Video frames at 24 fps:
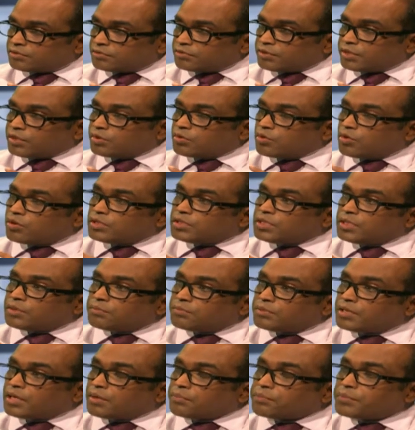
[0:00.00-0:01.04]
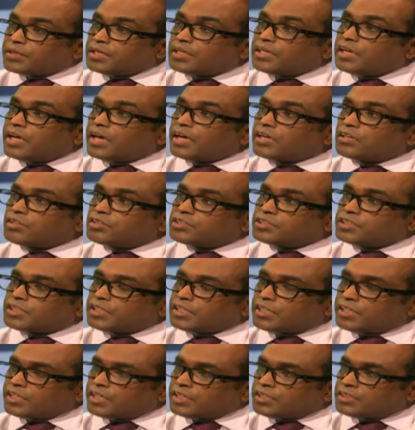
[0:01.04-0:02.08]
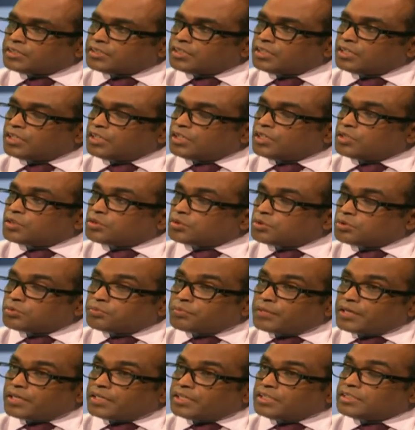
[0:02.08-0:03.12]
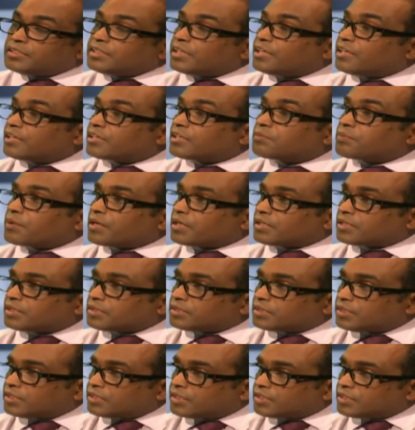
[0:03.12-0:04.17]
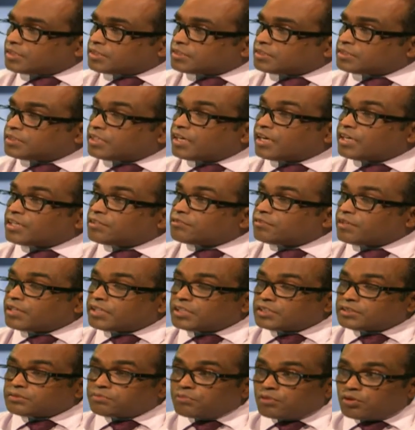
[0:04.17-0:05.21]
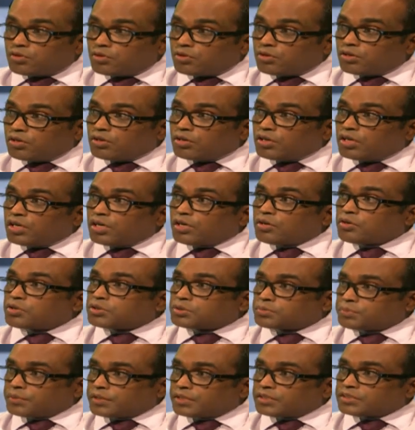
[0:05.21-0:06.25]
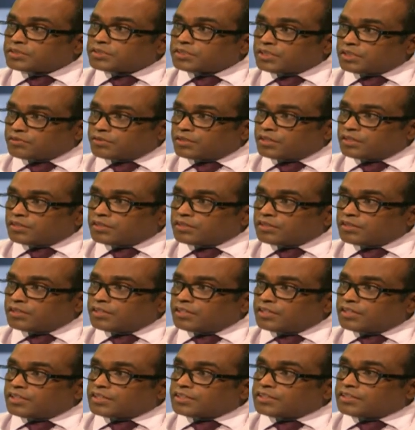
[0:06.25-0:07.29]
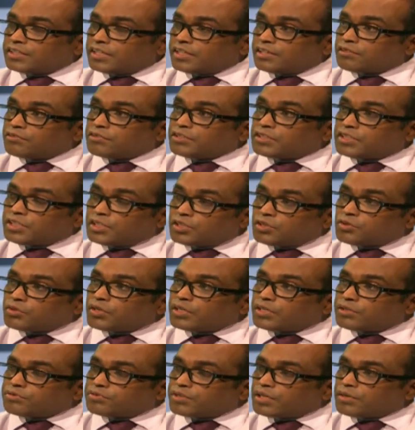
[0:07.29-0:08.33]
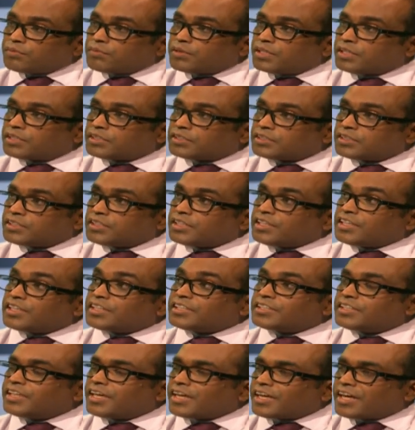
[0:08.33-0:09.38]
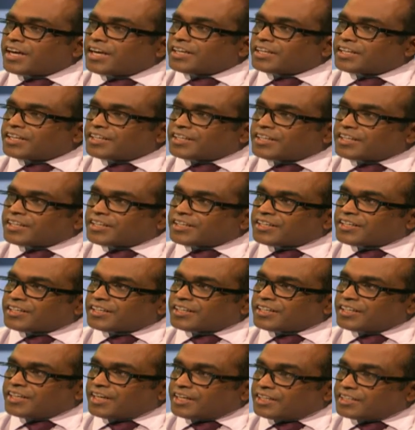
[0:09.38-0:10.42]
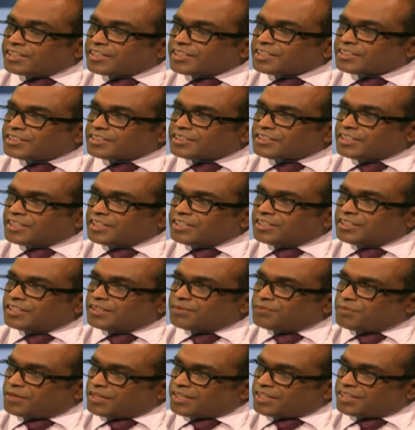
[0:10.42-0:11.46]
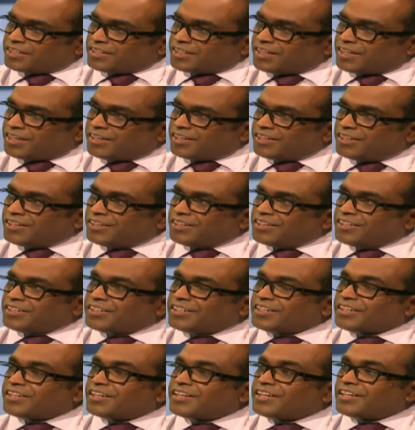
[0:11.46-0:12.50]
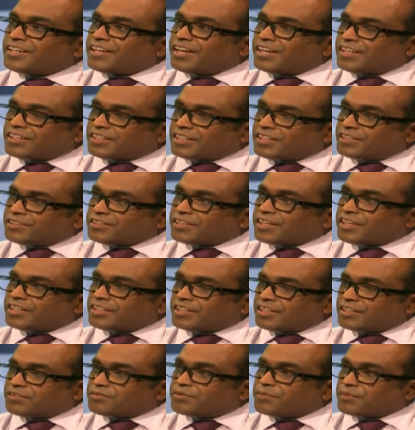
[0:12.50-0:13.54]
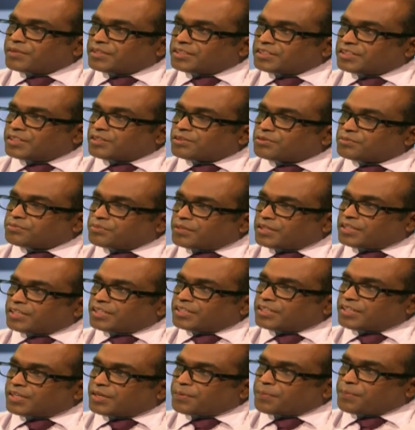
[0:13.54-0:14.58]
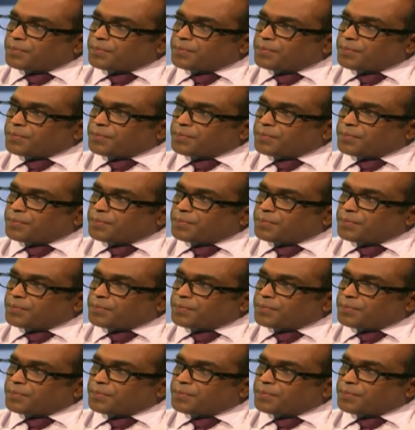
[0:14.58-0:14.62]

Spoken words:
we call them rapid diagnostic kits, to many general practitioners and very small hospitals even. Then within 25 minutes they can get tested malaria and get confirmation of malaria.